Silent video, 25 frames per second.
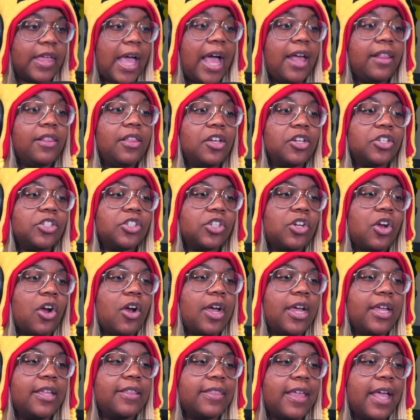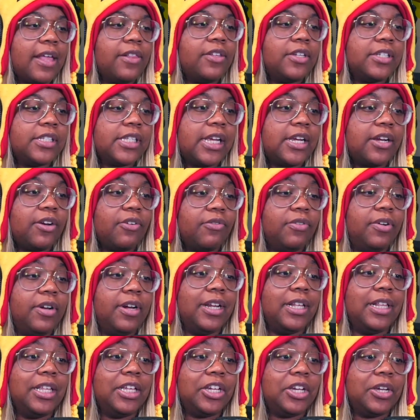Looks good. That looks like a
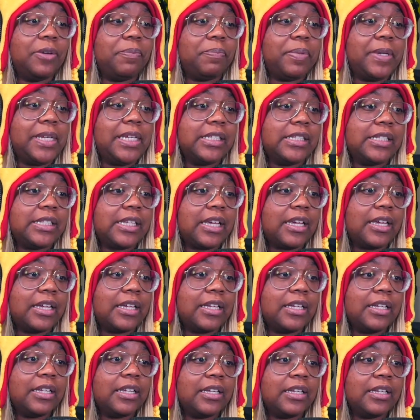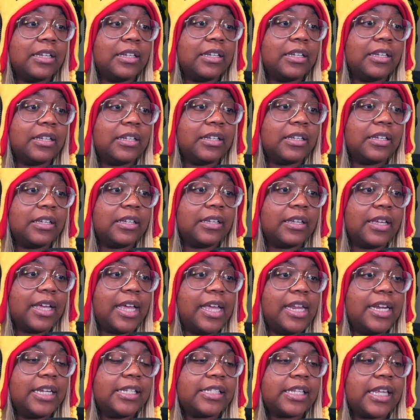really good pizza.
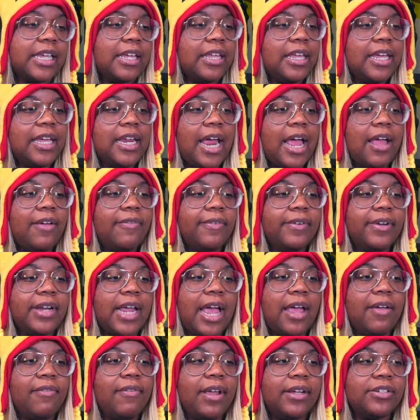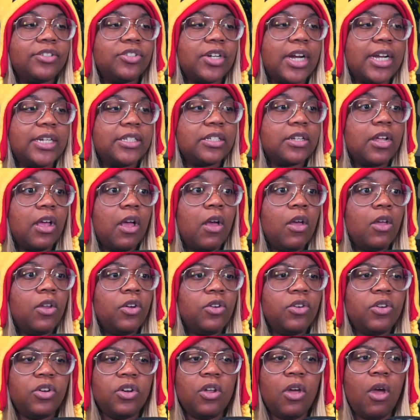And a skillet. I'm not trying to.
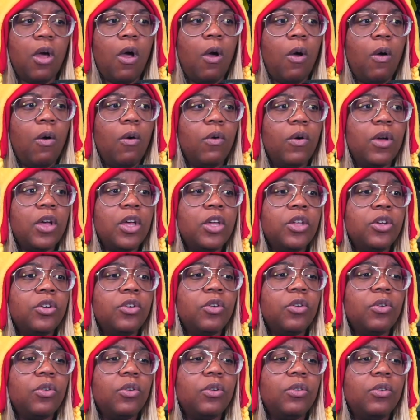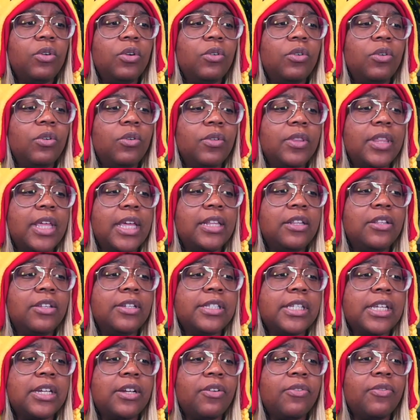No. That
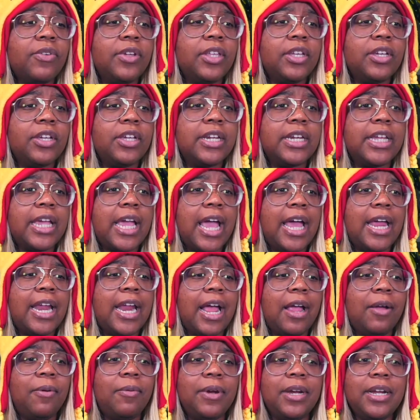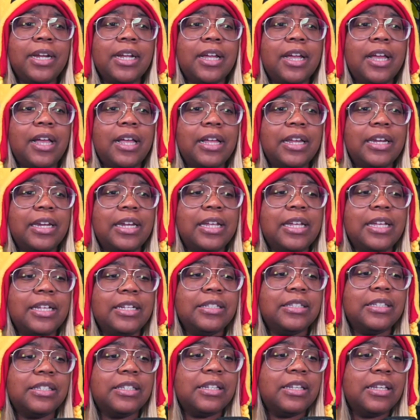looks like a really good cat. I wouldn't cut
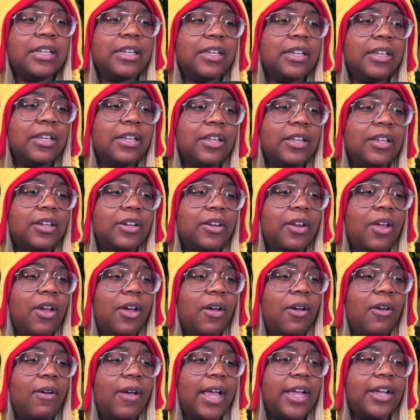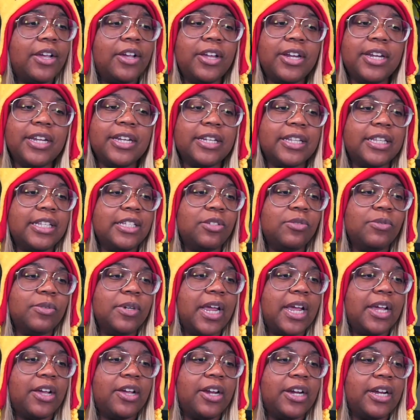it. No, I couldn't. This
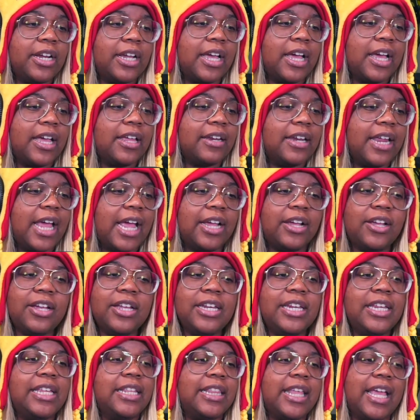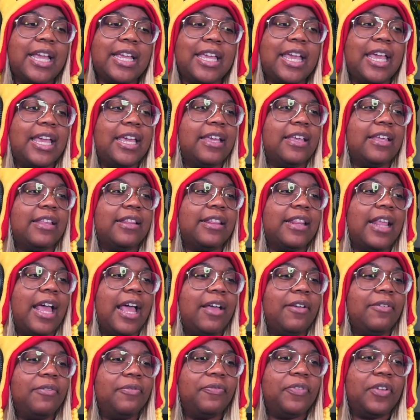one I couldn't cut. I couldn't eat that cake.
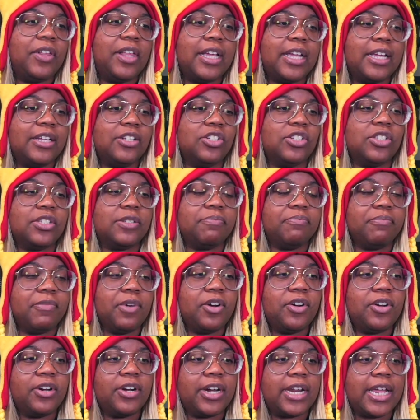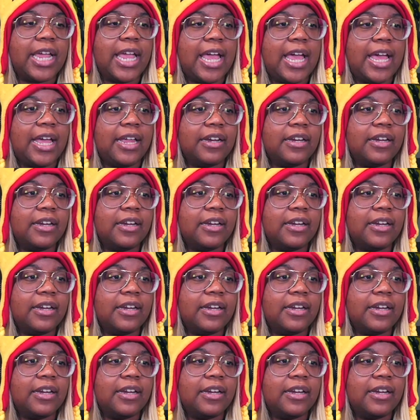I feel like I just murdered a cat.